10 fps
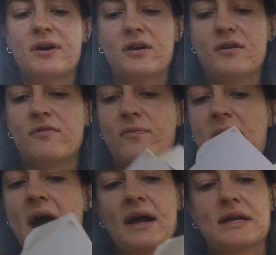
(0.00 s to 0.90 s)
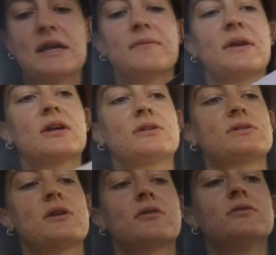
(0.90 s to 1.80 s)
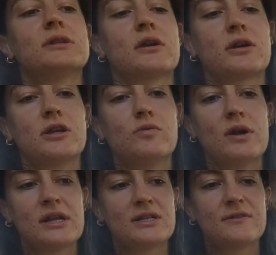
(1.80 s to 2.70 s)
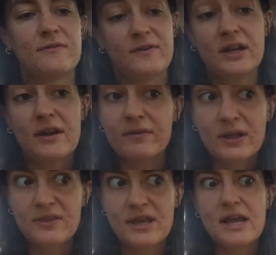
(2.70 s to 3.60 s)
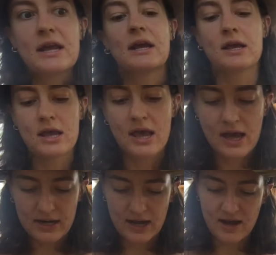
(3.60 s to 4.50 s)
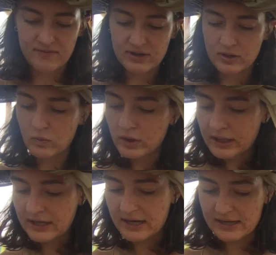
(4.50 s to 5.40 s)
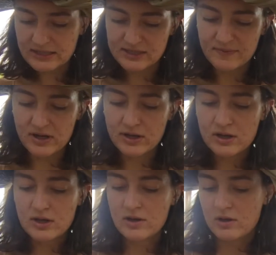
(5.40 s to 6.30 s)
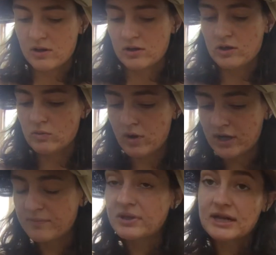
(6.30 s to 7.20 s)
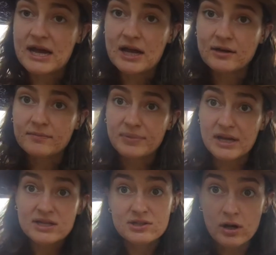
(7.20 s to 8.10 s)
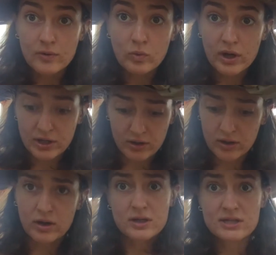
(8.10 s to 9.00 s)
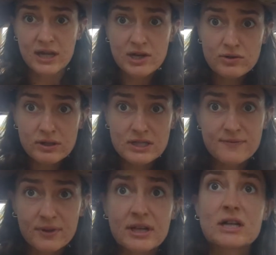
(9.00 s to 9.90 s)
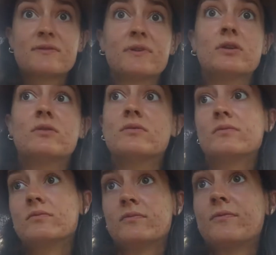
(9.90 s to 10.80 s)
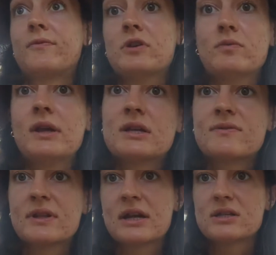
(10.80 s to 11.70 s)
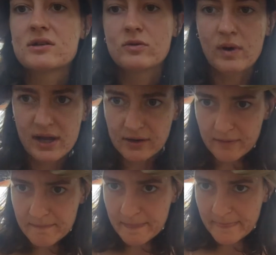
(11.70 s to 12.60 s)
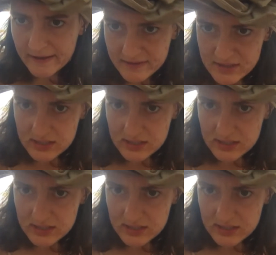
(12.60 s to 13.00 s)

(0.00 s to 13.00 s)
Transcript: of packing because not only are you wanting to fit everything and have it organized, but you want to plan based on what your schedule is for the next few weeks, for the next little while. And this is